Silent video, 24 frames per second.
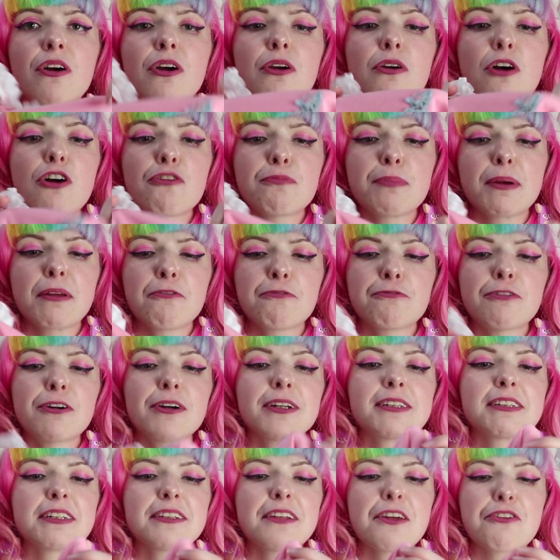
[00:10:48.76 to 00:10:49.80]
I've been
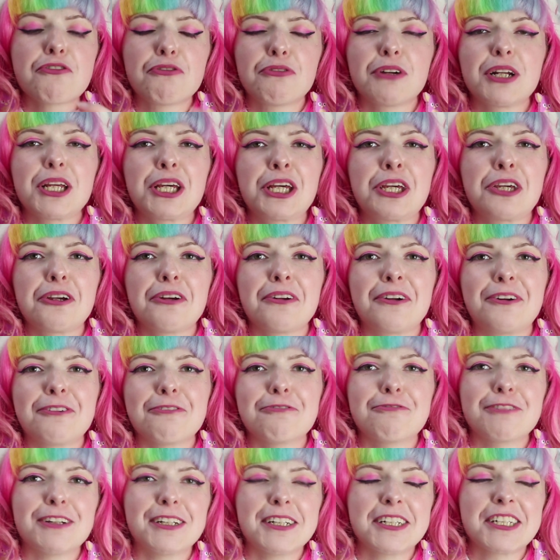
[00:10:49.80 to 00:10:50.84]
finding these really cute
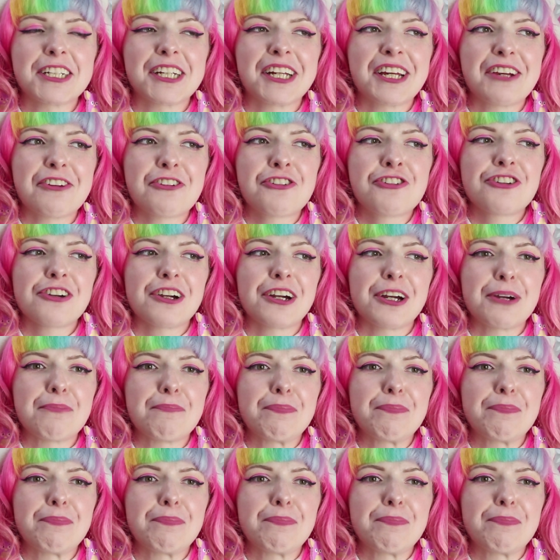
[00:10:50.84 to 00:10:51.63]
like vintage